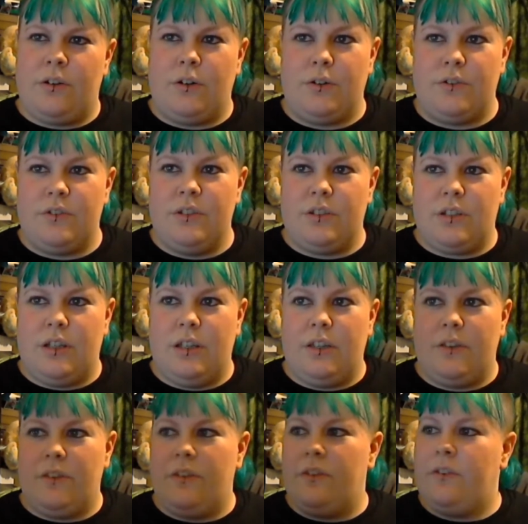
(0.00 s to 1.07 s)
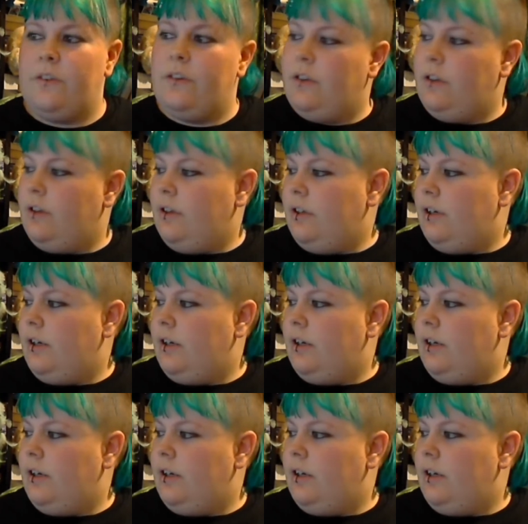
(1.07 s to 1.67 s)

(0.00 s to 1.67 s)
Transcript: cross-stitch kits.